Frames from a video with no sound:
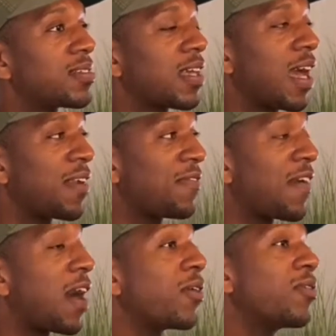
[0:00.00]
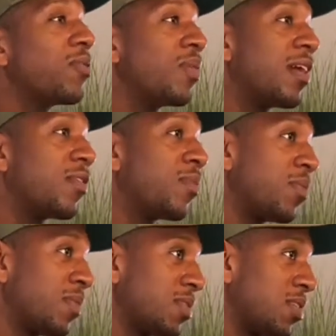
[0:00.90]
They kind of follow what everyone
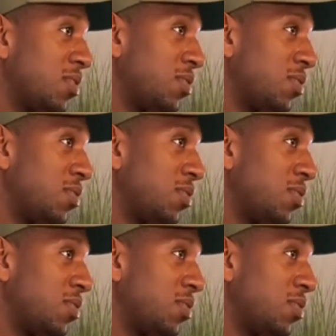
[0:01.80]
wants to do.